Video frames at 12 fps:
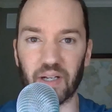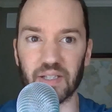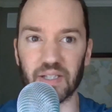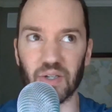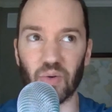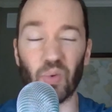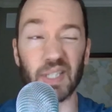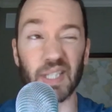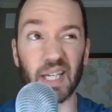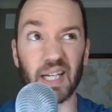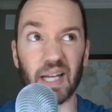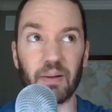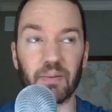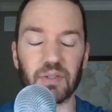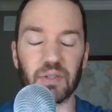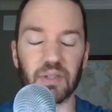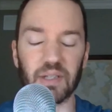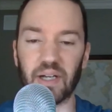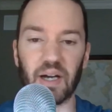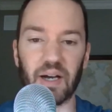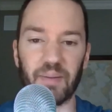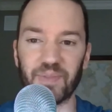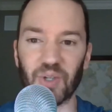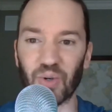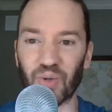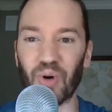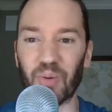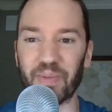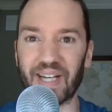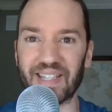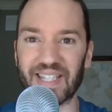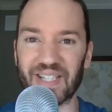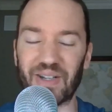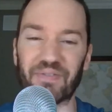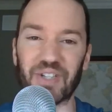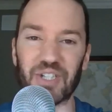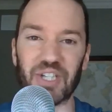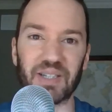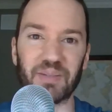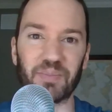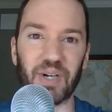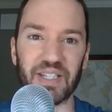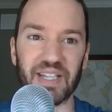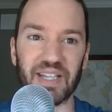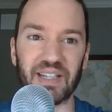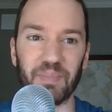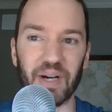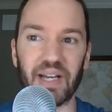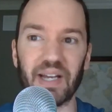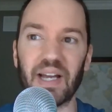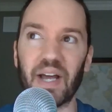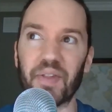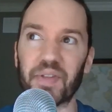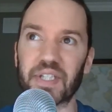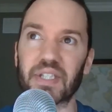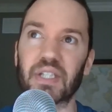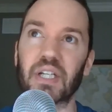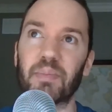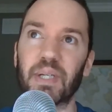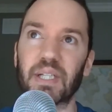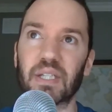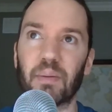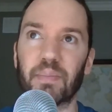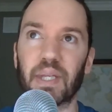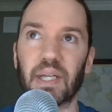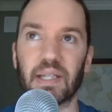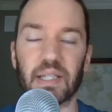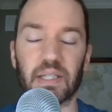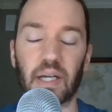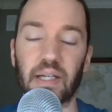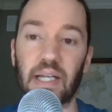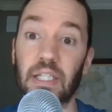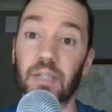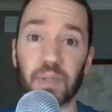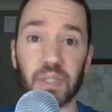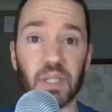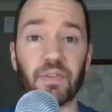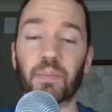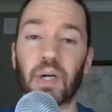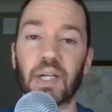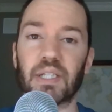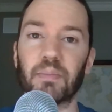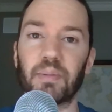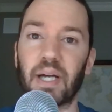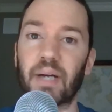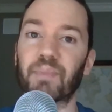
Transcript: So once again, don't quote me on this. I'll have to check the pricing, but this is going to be something that's on a specific pricing plan.